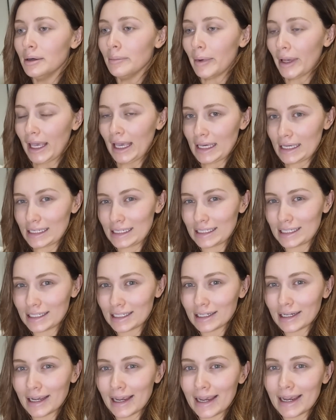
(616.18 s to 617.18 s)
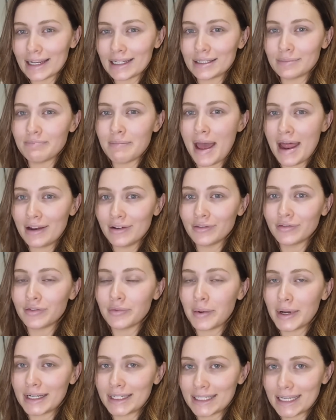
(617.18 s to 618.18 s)
because it is meant
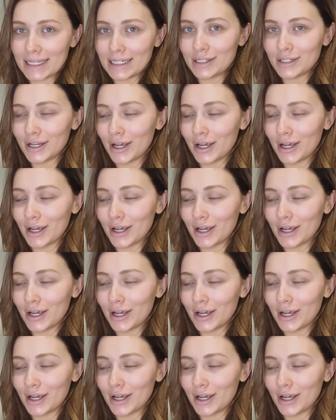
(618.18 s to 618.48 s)
for my skin